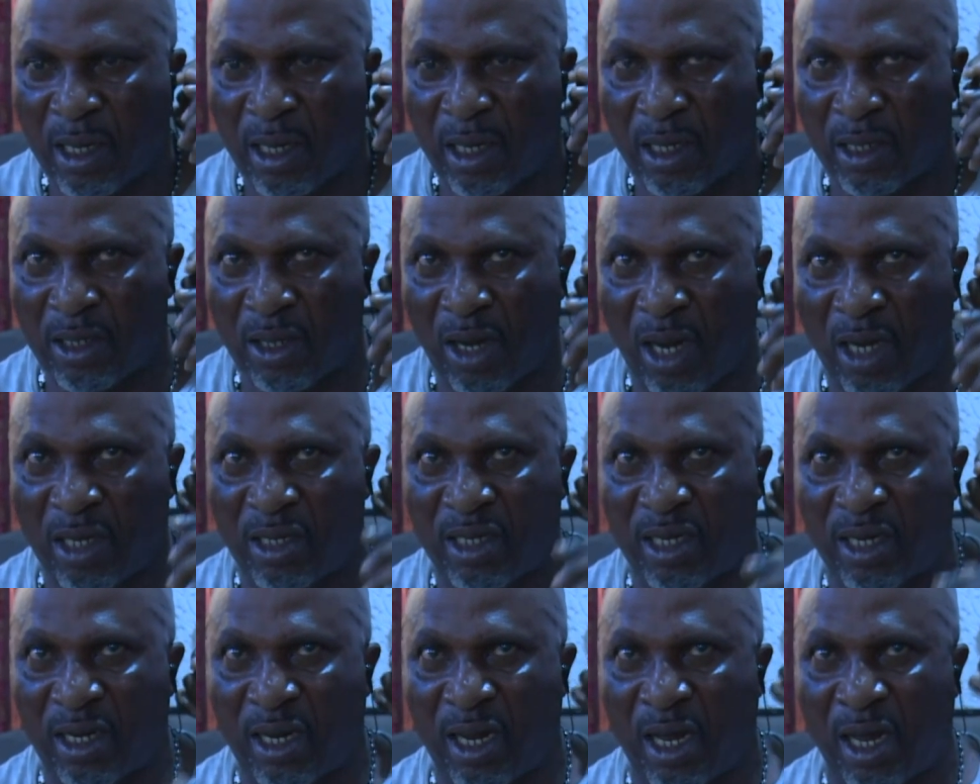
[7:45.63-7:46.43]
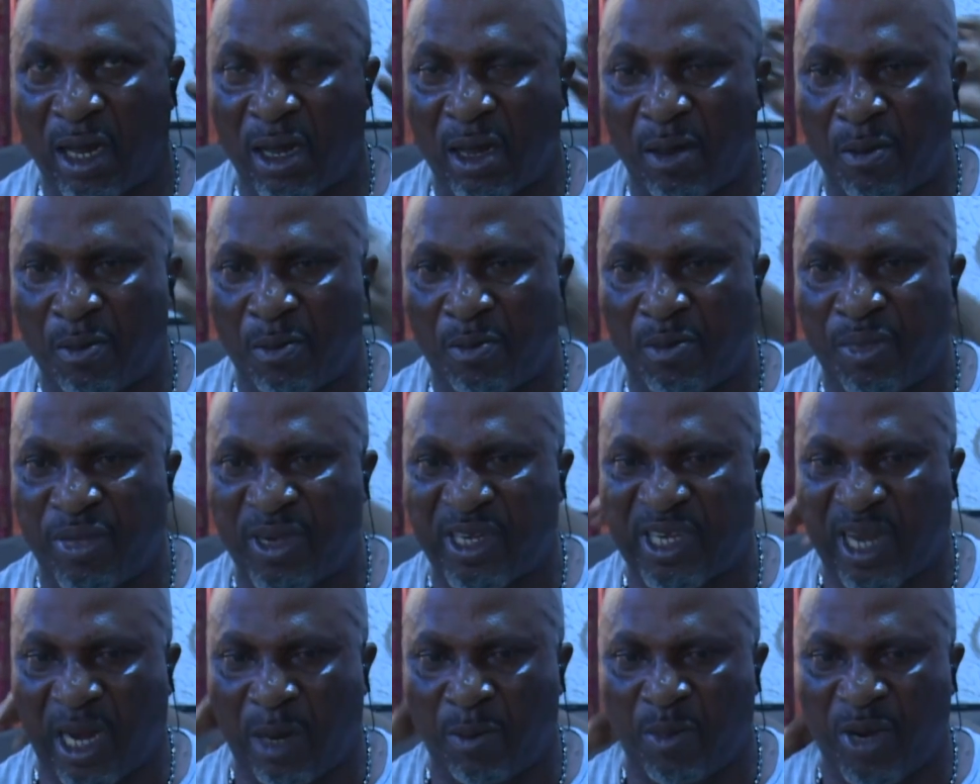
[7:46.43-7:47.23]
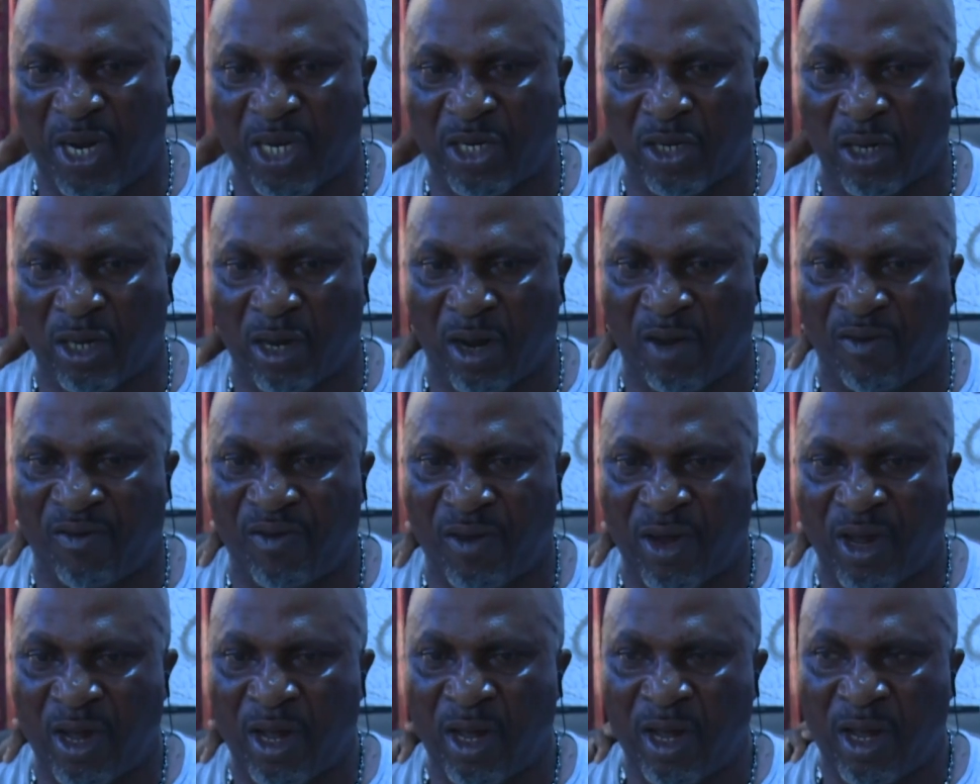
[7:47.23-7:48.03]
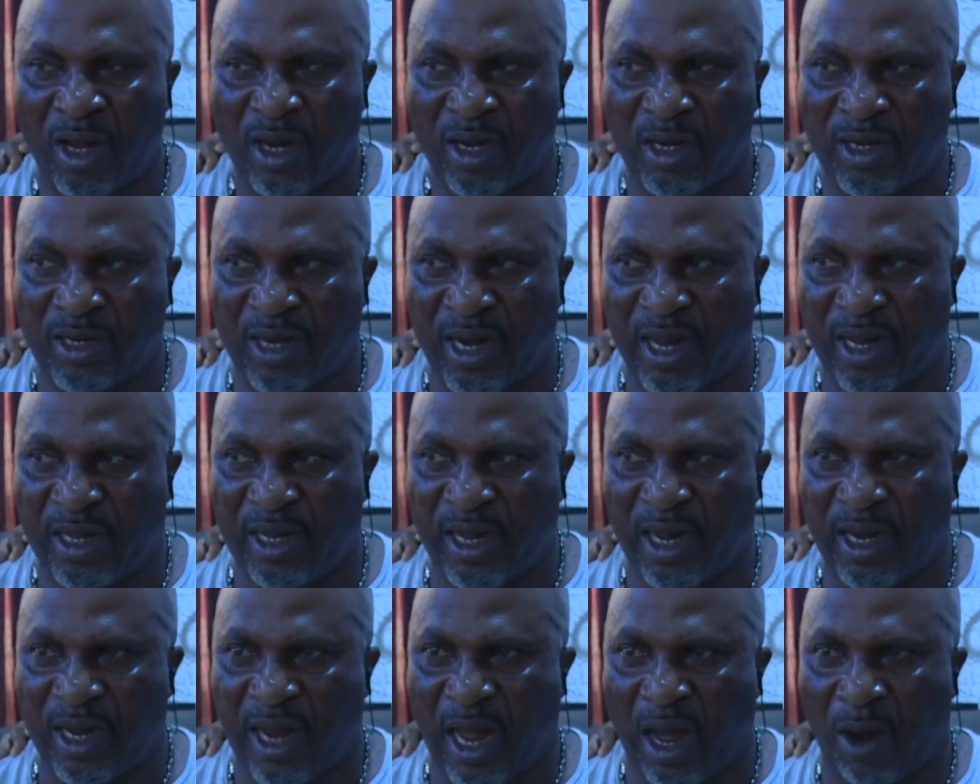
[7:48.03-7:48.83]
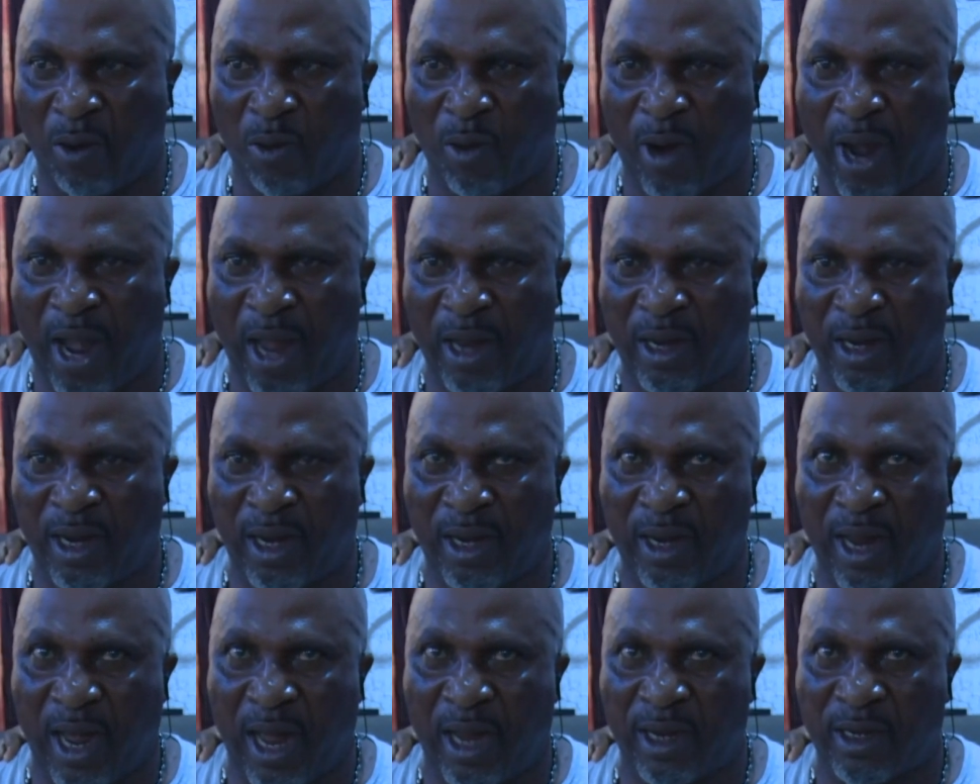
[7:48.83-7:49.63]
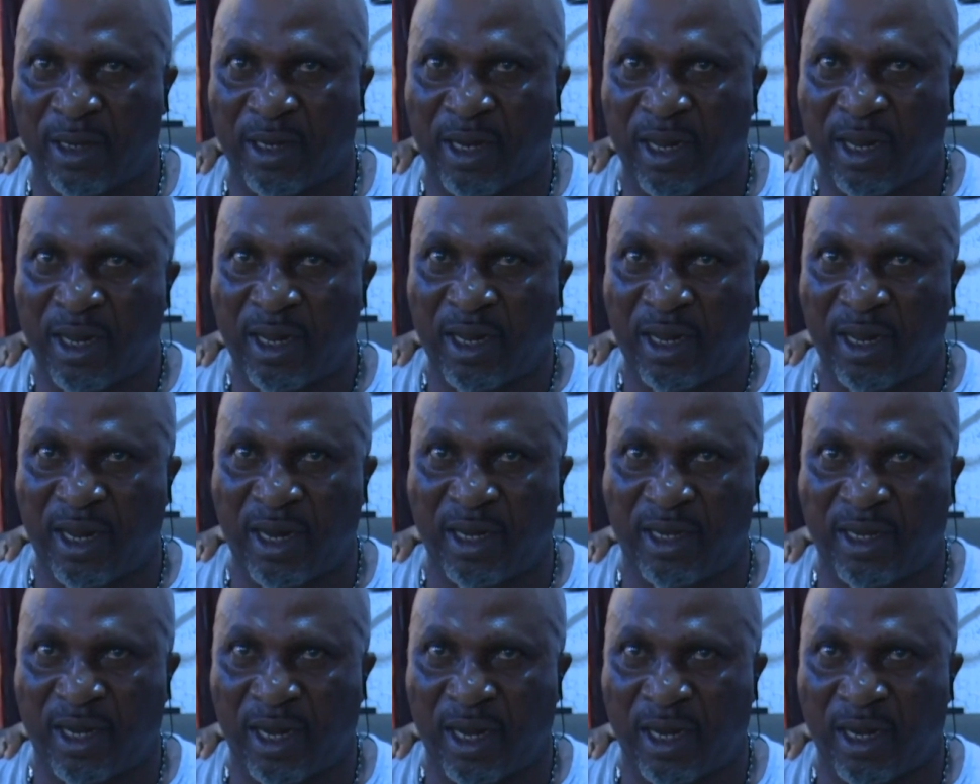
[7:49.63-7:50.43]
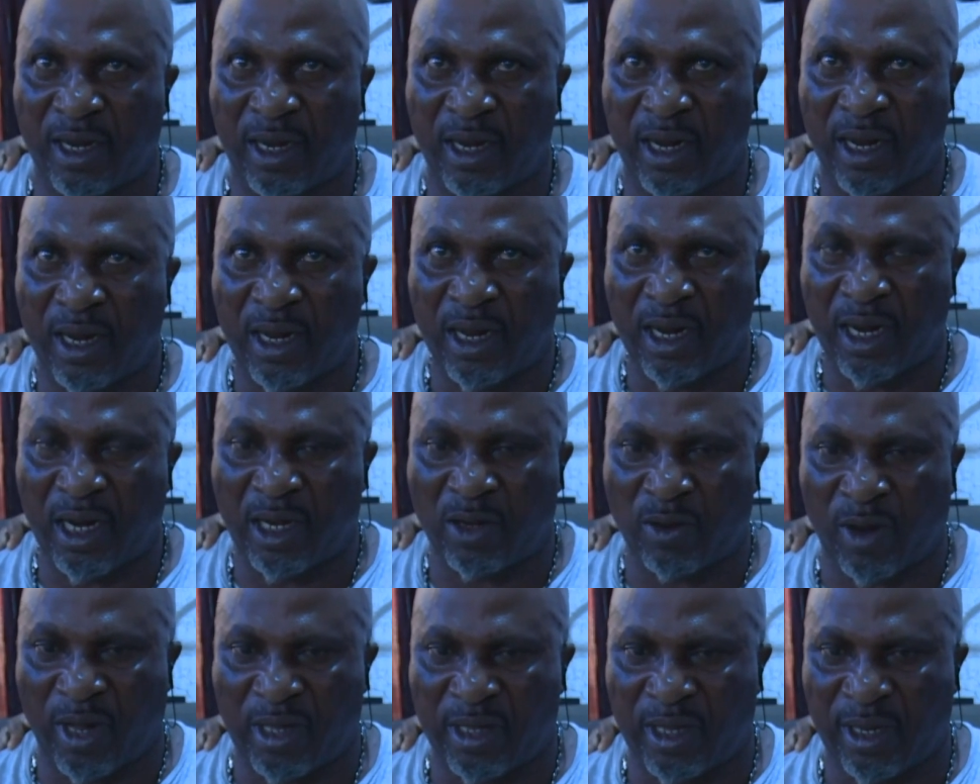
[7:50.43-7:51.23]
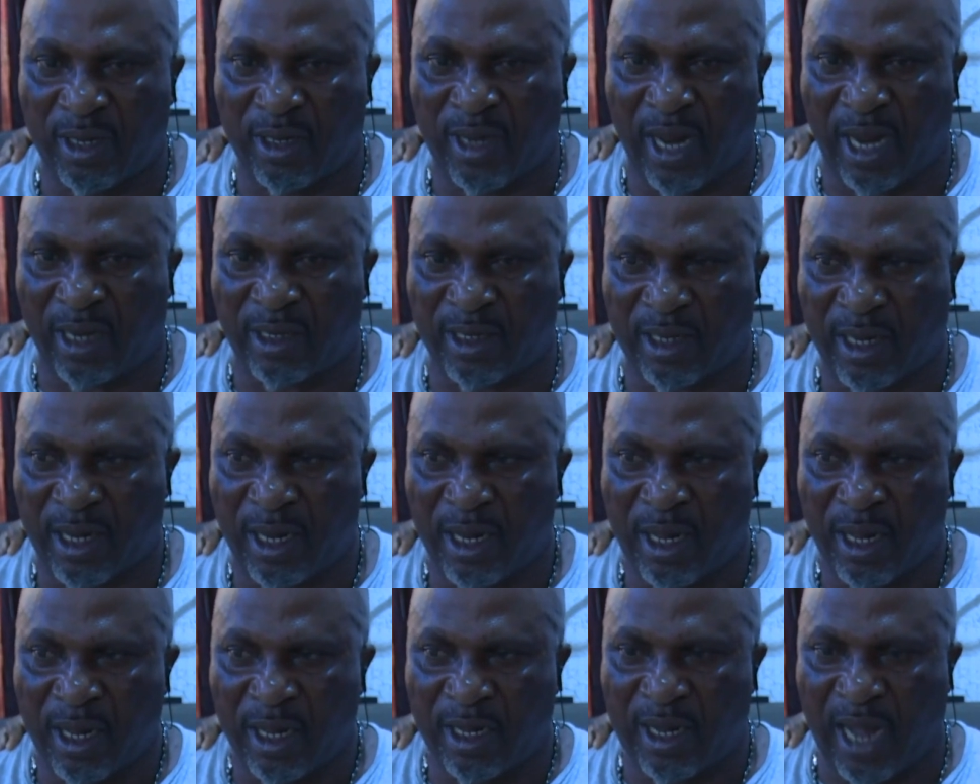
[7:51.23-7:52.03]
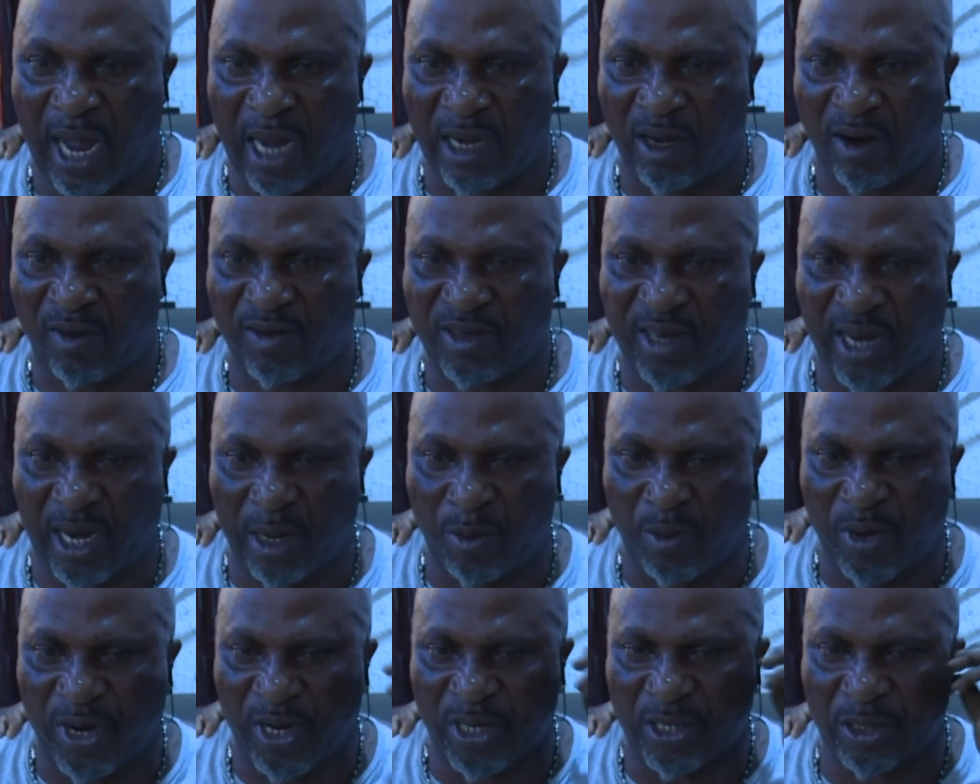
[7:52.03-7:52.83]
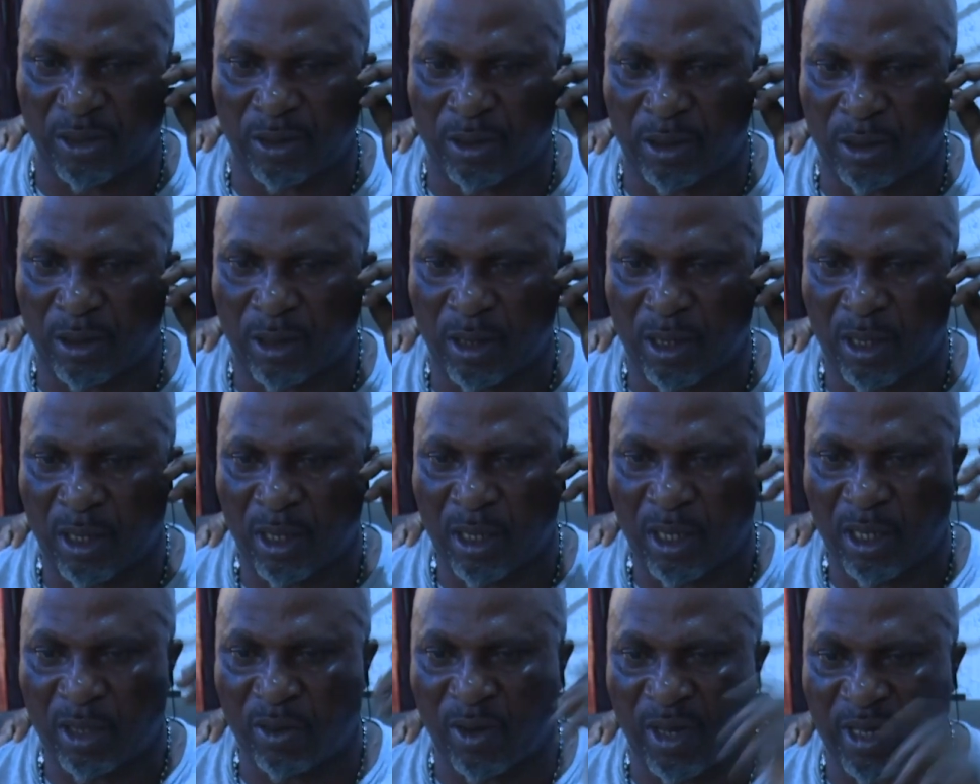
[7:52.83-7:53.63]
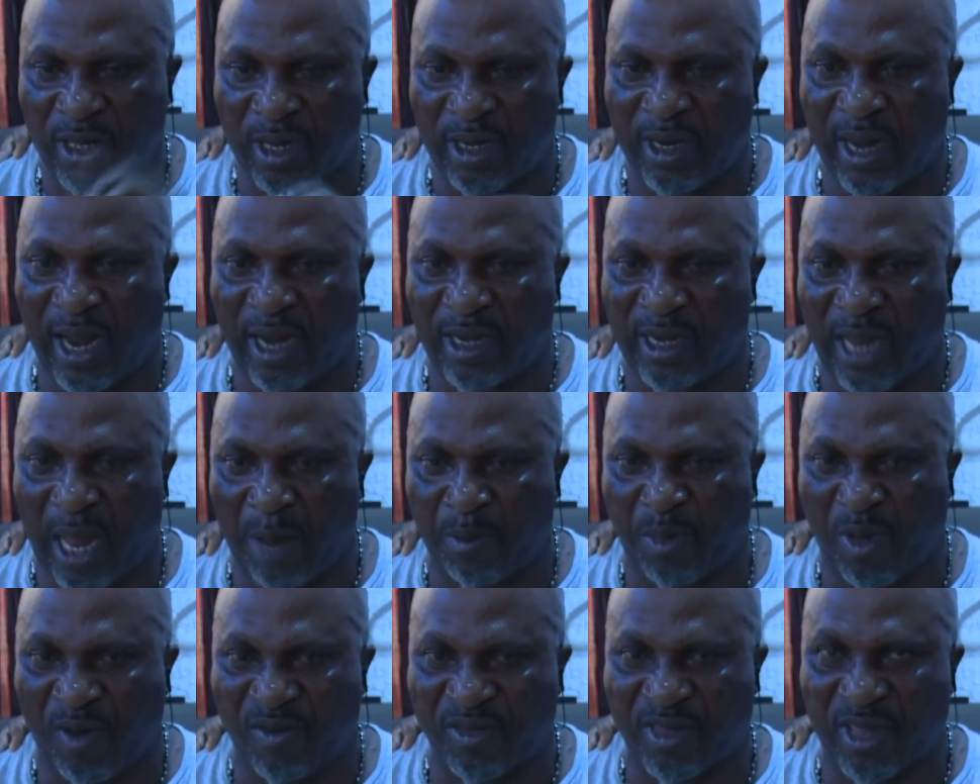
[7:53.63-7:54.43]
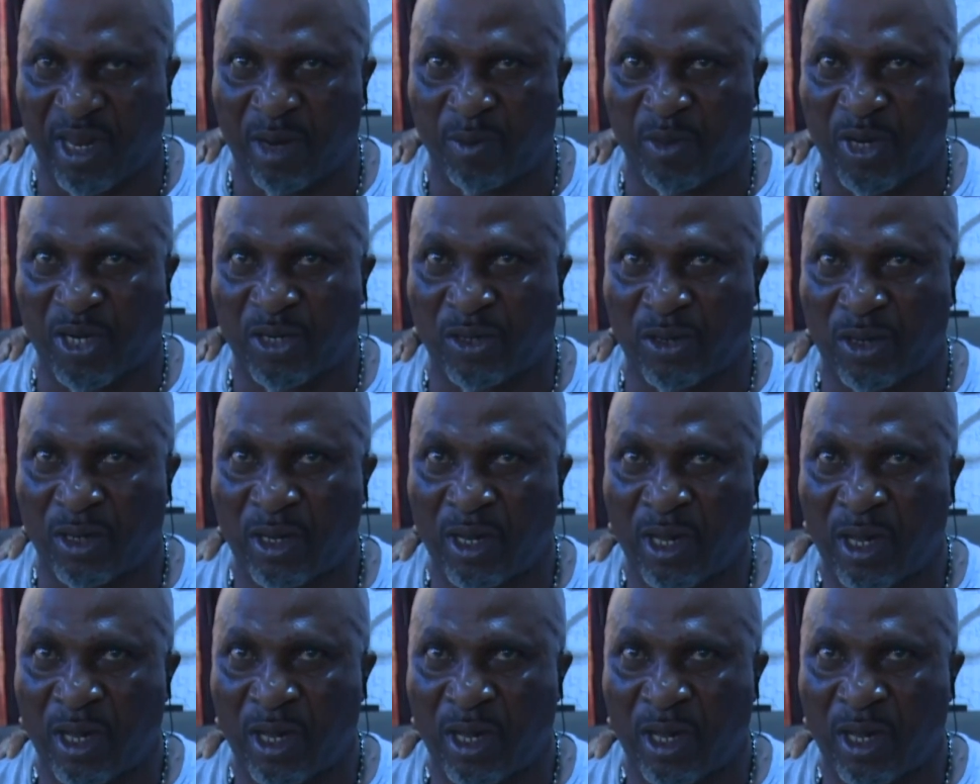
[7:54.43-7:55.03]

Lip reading: It's not a celebration of drinking and whining and eating. It wasn't that kind of celebration. It wasn't that type of celebration.